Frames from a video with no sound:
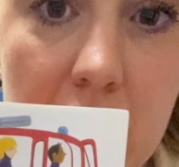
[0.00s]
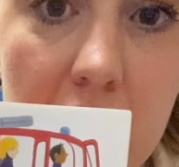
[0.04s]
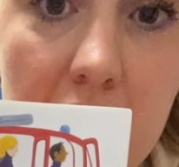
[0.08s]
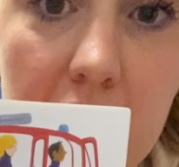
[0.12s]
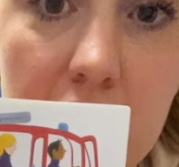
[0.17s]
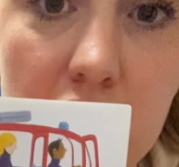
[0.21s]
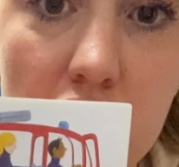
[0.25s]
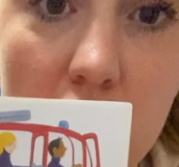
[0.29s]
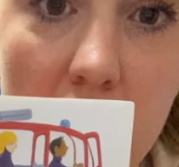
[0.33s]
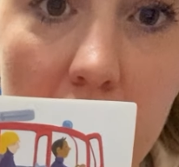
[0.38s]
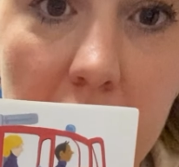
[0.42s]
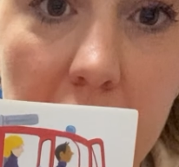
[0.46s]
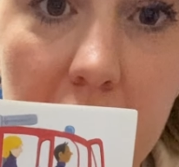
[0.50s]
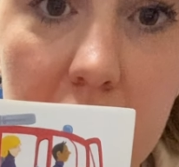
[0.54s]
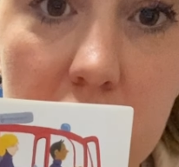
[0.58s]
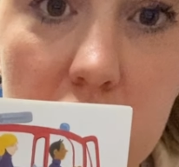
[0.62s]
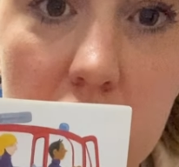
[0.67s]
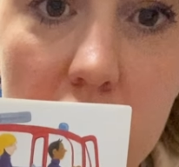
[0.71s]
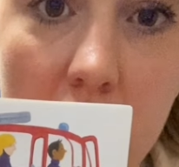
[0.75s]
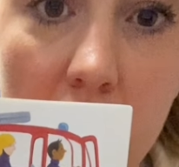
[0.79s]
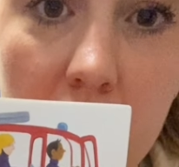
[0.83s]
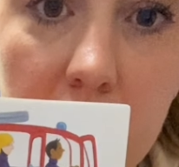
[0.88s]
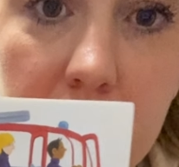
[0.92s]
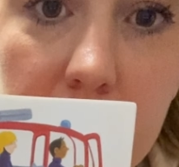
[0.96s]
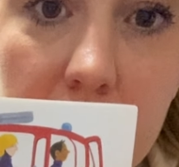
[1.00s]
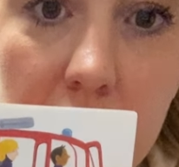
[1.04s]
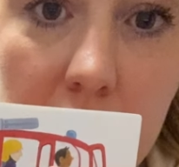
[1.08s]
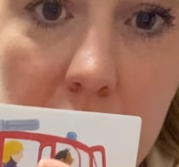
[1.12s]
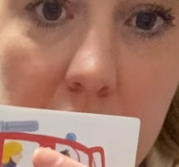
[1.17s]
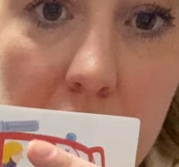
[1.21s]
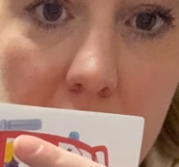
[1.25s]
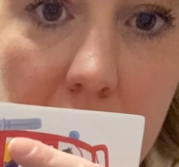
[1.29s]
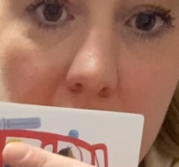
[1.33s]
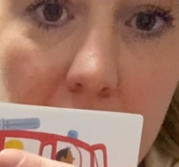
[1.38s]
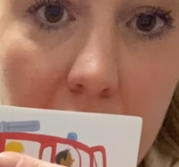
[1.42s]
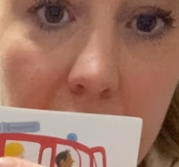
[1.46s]
their jackets on
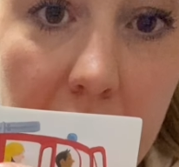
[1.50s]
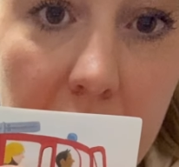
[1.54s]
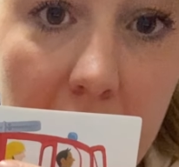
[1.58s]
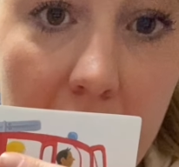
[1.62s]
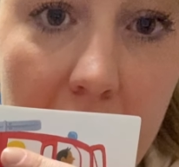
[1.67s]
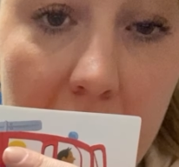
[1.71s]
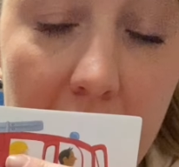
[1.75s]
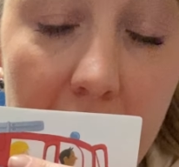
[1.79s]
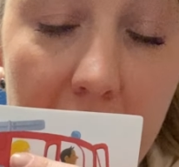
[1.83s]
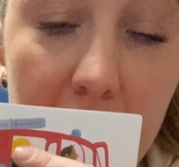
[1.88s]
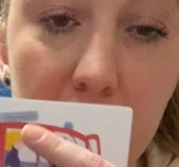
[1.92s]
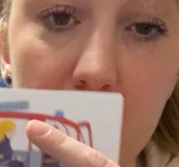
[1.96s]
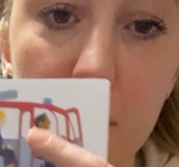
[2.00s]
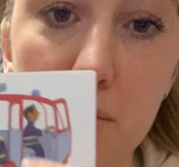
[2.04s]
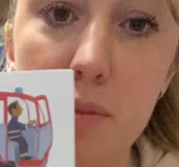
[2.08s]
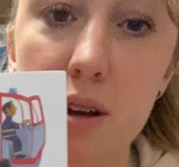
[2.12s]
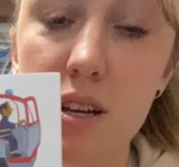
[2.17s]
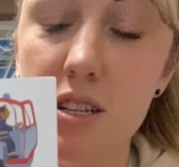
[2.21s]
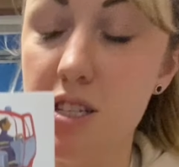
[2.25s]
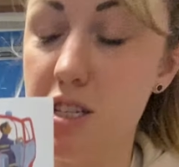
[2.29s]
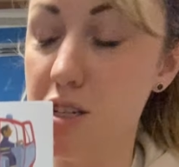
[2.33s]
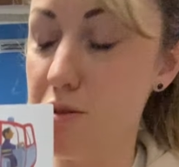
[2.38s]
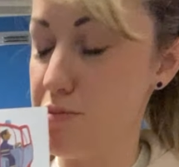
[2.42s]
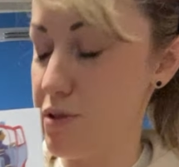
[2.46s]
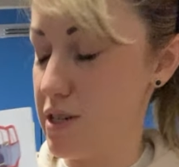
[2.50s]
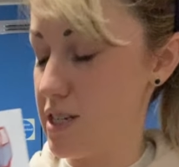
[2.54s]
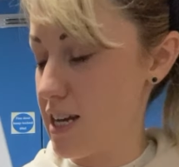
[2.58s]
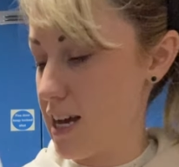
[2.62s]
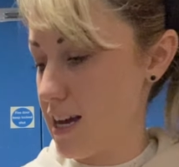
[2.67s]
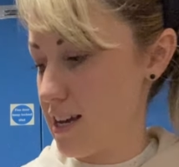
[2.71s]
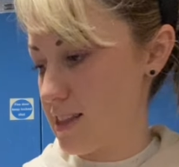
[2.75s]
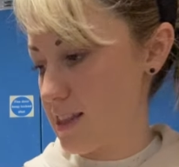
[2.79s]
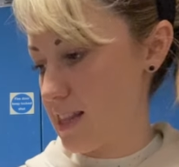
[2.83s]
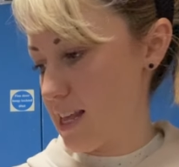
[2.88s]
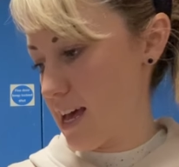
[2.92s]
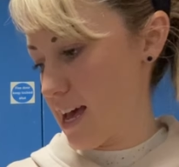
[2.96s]
and their helmets to
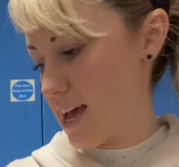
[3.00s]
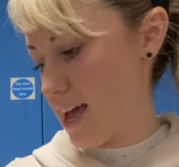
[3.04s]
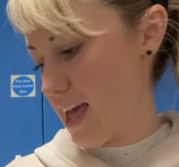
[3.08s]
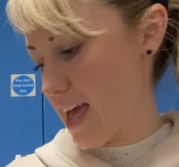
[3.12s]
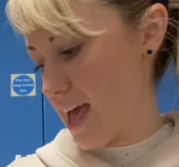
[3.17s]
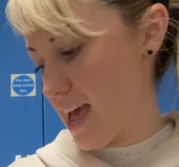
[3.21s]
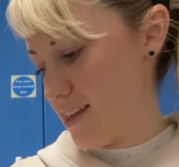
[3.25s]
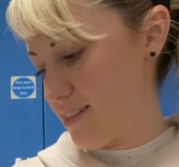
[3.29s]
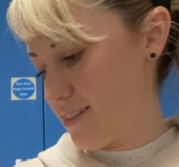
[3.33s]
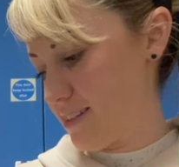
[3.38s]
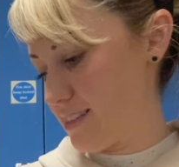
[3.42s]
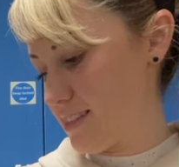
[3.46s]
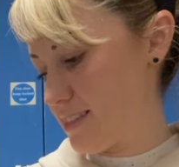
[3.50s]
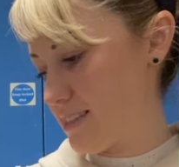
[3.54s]
protect their heads.